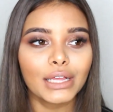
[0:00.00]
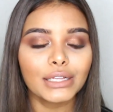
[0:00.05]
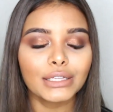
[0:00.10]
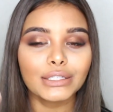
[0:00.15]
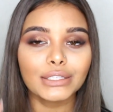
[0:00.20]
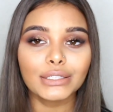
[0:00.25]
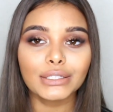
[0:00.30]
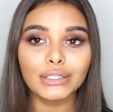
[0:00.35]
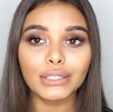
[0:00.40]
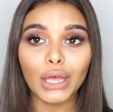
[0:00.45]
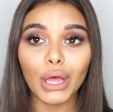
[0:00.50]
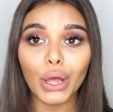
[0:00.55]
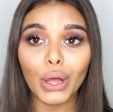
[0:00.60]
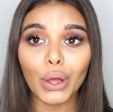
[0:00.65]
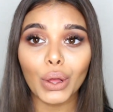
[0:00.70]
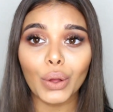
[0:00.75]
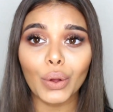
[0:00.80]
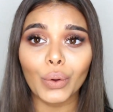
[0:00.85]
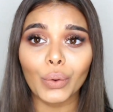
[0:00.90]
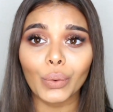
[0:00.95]

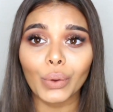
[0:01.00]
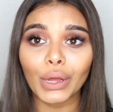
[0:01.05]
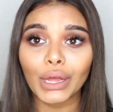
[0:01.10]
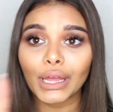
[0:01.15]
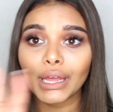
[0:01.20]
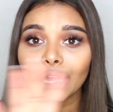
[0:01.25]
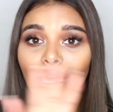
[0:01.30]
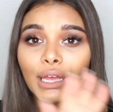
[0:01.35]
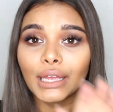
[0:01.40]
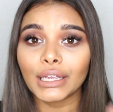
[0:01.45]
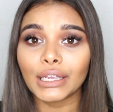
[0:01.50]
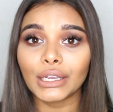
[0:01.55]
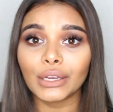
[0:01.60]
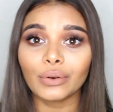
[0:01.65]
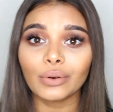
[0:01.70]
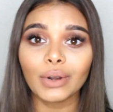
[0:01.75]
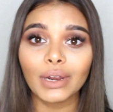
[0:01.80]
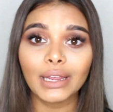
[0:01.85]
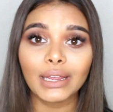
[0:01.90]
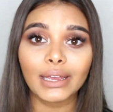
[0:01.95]
So
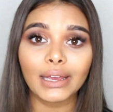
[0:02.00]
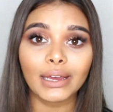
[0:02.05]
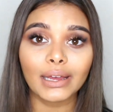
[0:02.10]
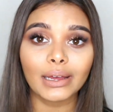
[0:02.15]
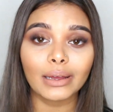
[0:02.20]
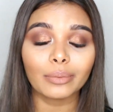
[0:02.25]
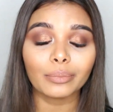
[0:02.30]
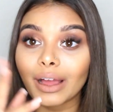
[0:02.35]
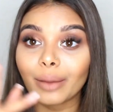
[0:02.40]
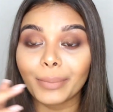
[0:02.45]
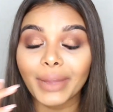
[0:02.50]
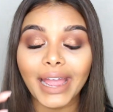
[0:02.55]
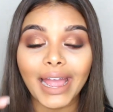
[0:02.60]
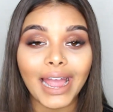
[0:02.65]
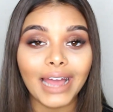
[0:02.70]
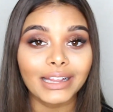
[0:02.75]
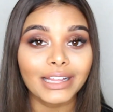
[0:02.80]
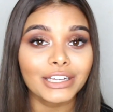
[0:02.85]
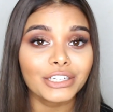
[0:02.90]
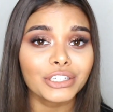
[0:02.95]
here I am, got my
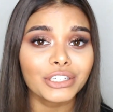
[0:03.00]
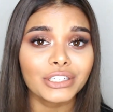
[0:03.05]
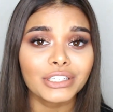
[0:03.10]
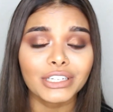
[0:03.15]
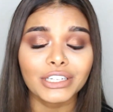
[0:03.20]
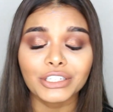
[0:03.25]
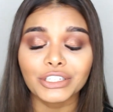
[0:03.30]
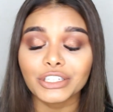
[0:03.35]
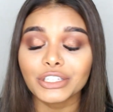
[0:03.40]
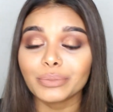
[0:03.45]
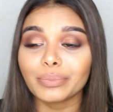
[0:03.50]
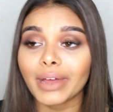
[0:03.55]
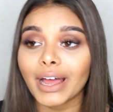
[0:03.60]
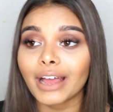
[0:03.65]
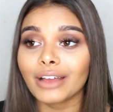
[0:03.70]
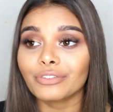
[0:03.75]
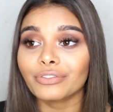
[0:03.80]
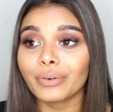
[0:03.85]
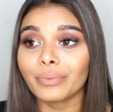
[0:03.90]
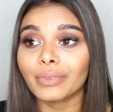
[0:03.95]
eyelash extensions
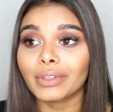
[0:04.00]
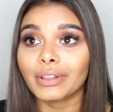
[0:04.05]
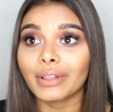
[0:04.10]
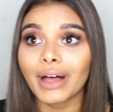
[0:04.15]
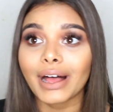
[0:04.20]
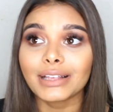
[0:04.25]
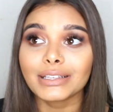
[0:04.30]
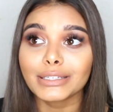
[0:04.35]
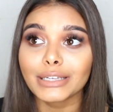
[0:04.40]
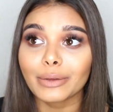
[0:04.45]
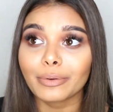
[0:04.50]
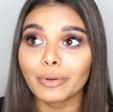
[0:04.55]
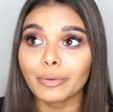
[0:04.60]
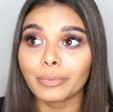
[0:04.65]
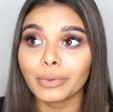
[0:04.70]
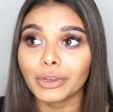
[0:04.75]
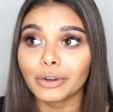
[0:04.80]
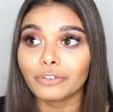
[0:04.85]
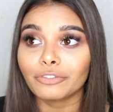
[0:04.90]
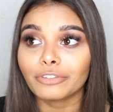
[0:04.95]
back from the last time
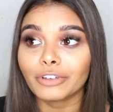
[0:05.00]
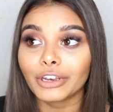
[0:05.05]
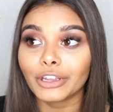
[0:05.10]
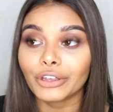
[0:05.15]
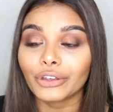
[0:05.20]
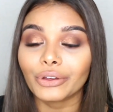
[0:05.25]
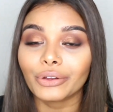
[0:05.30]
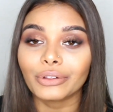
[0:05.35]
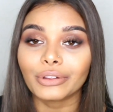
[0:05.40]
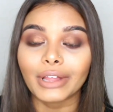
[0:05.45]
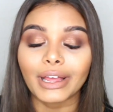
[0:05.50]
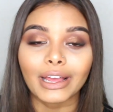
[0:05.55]
I made a video.